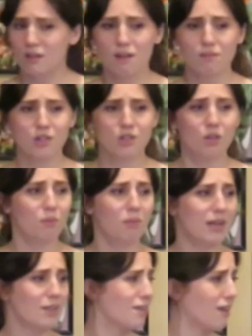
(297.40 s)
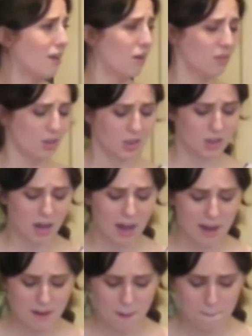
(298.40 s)
Never too much to kill their
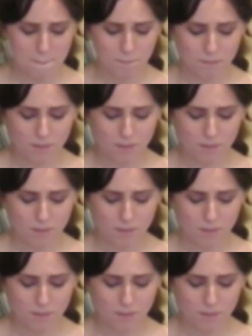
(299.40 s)
shine.